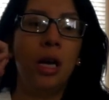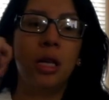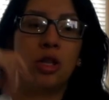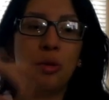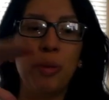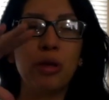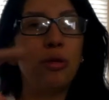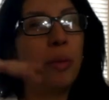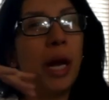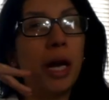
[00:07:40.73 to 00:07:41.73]
It's supposed
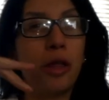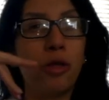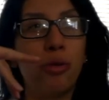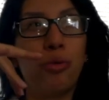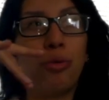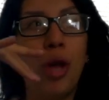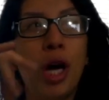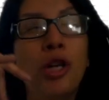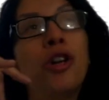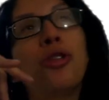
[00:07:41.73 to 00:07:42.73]
to be at
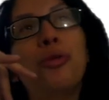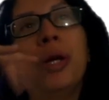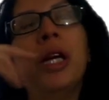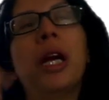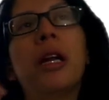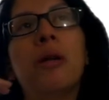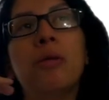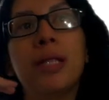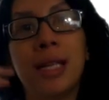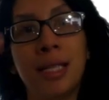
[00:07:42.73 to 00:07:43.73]
under 3 and it
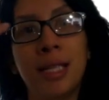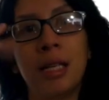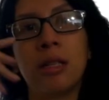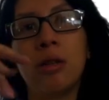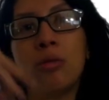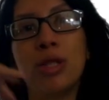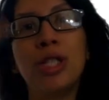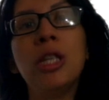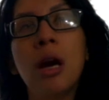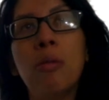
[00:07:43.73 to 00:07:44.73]
was at 6. So it was
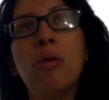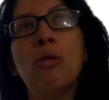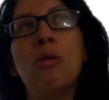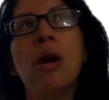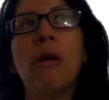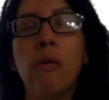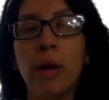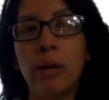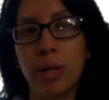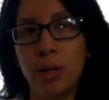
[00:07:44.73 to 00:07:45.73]
double of
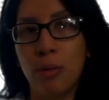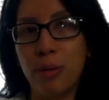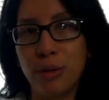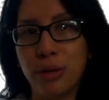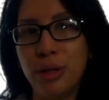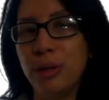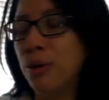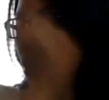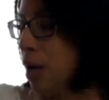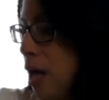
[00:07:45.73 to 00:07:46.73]
what it was supposed to.